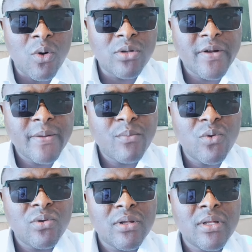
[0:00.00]

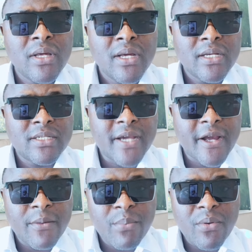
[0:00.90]
Honorable
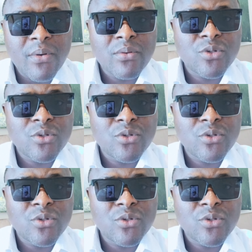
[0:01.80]
Singapore